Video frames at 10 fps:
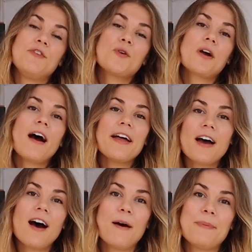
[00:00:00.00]
If you cut
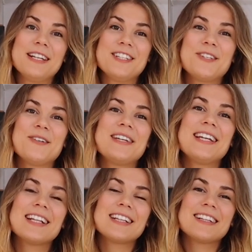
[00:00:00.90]
it up into
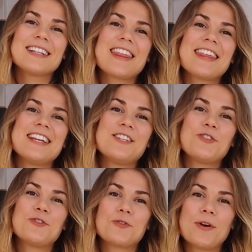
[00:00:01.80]
little thin
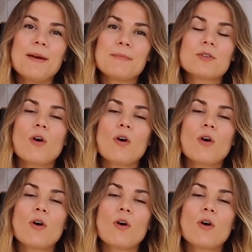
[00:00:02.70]
strips,